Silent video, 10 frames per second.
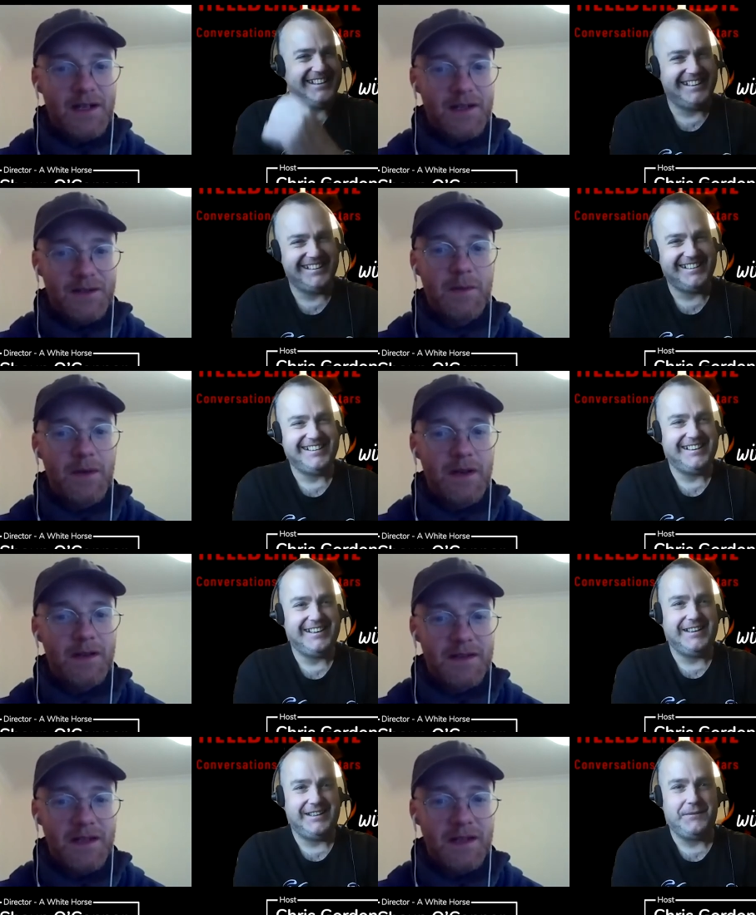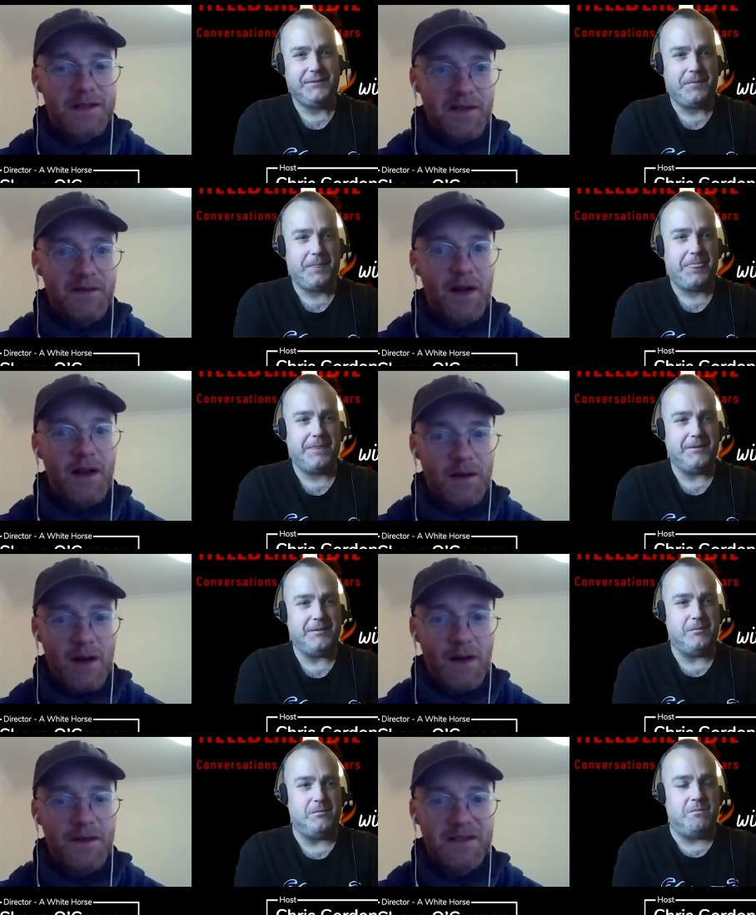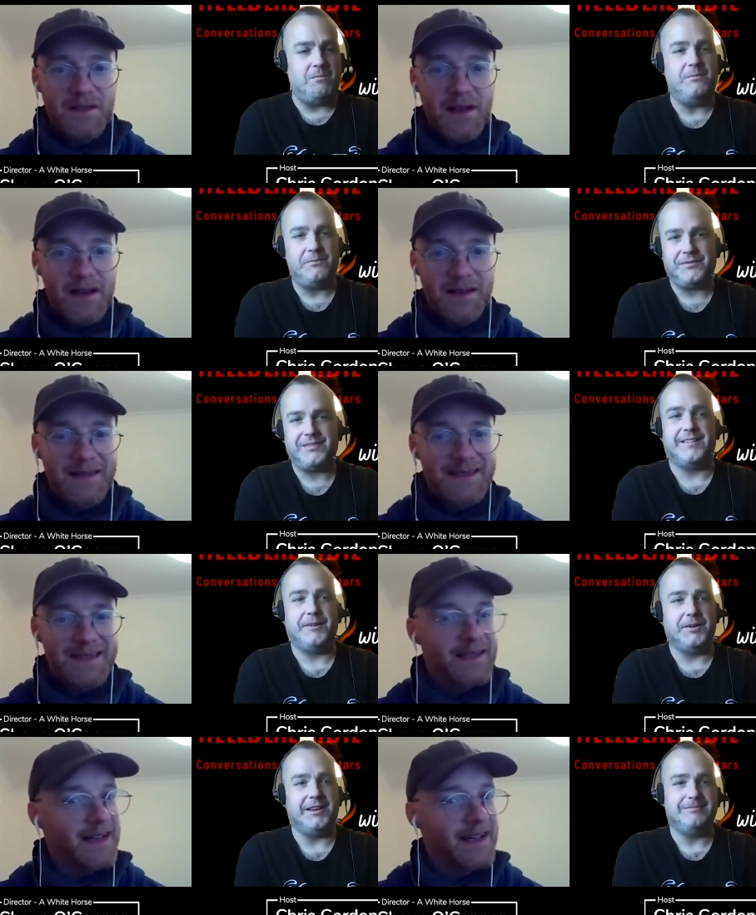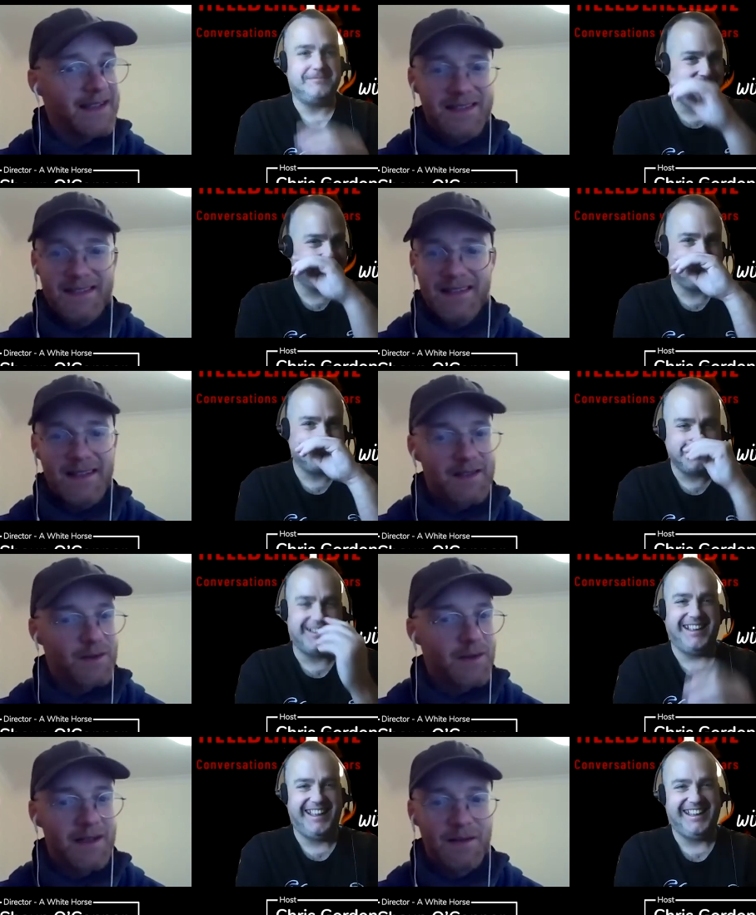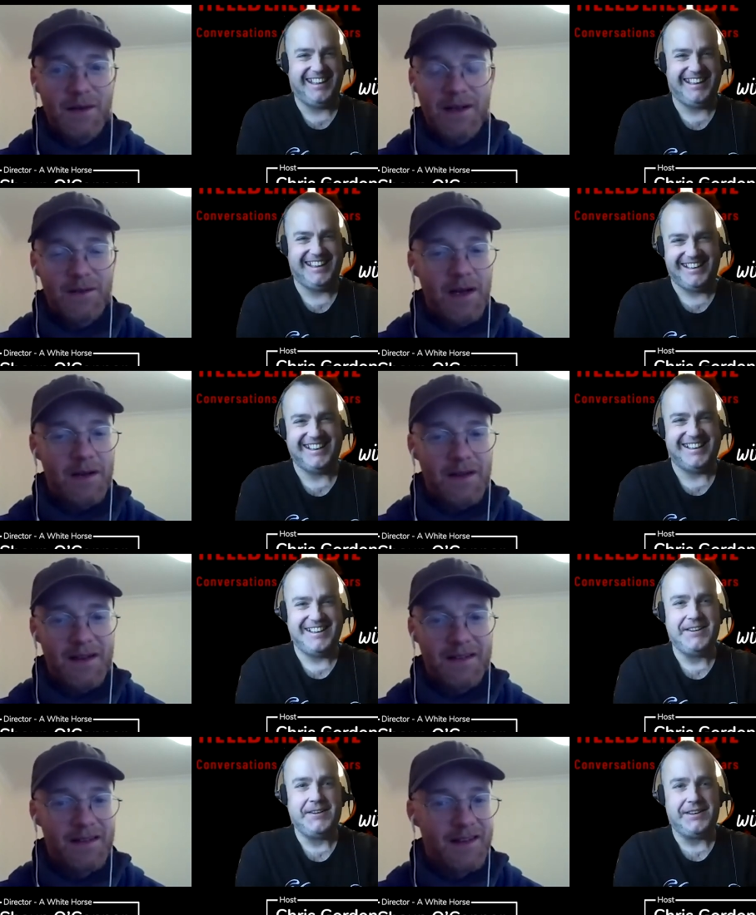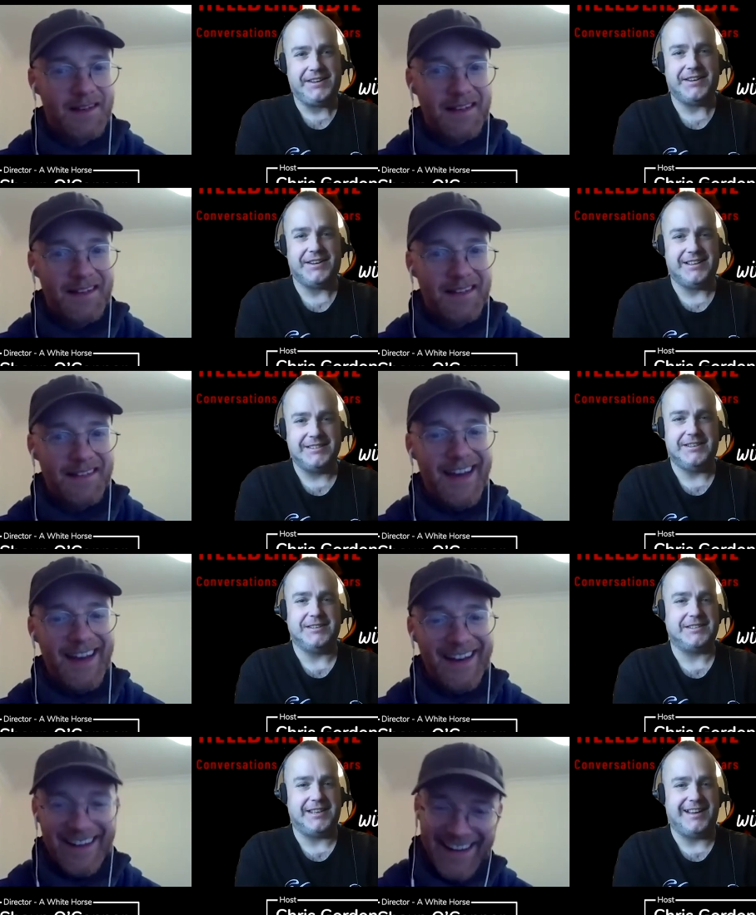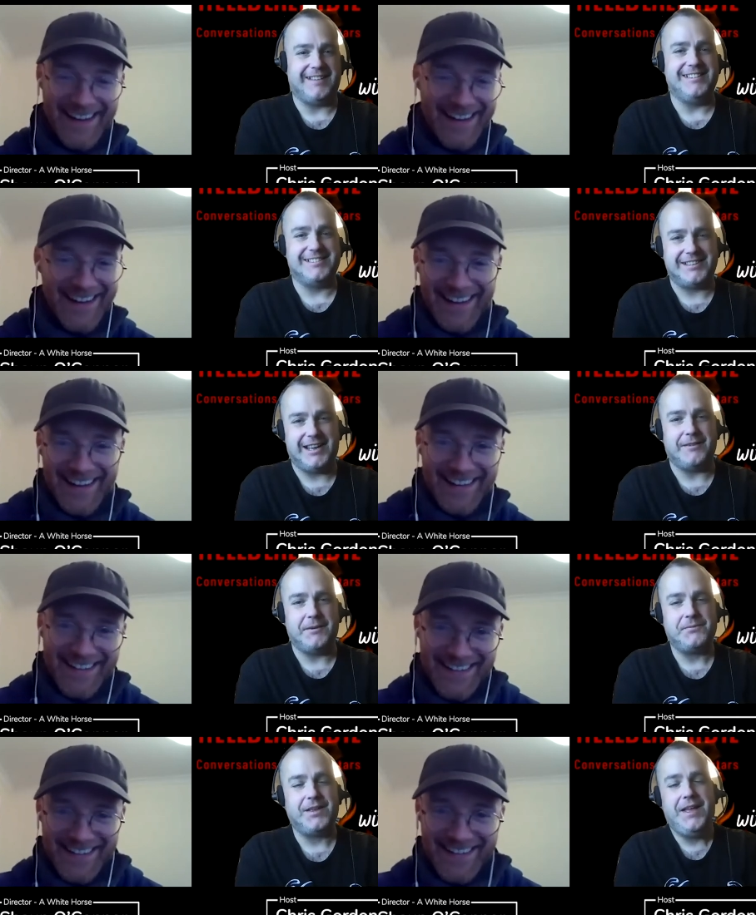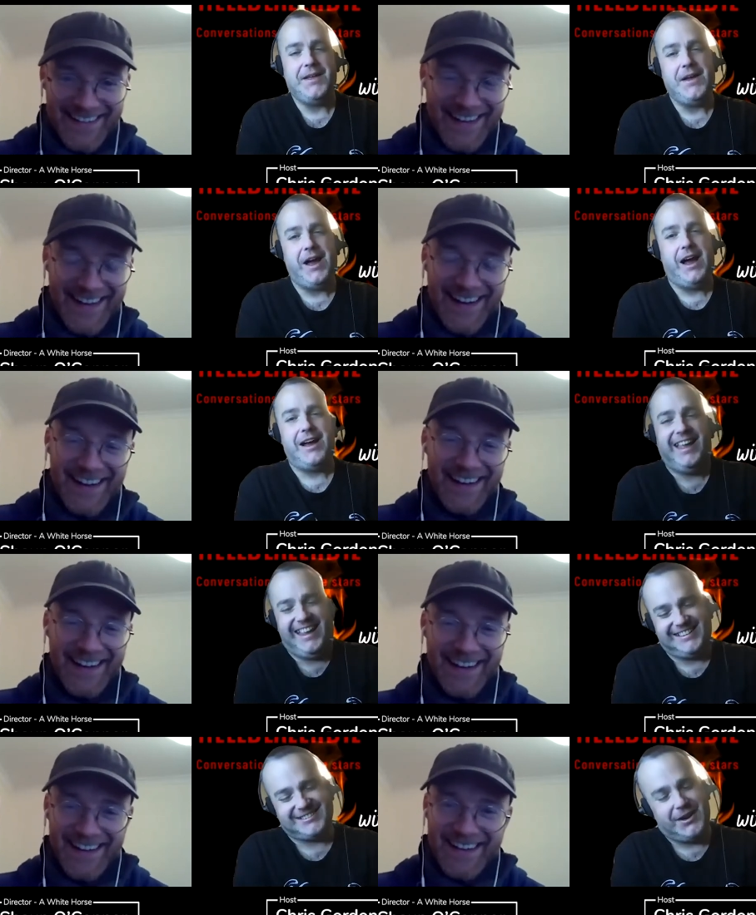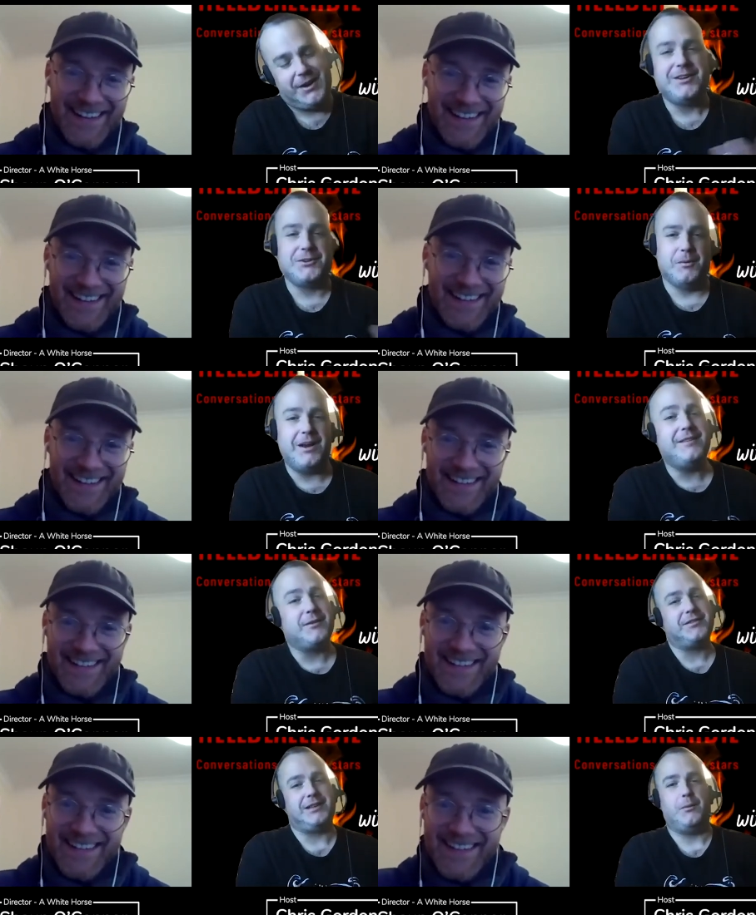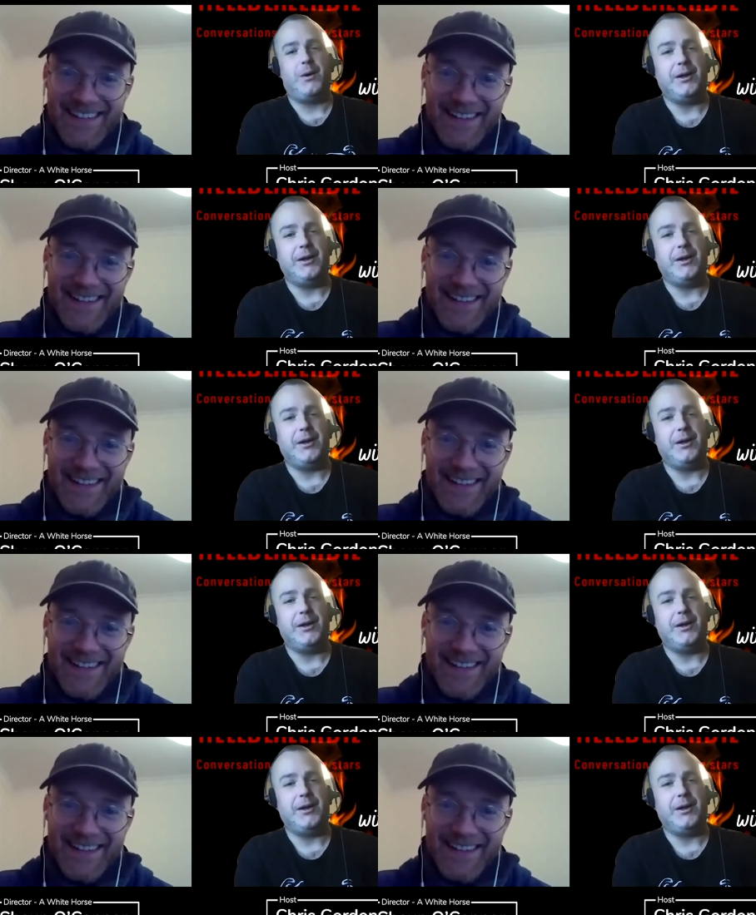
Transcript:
Speaker 1: creepy. These things kind of follow you around the internet, and it's like, that's way out of that. It is. Yeah. It's scary. Yeah. So anyway, sure. We're here, obviously, The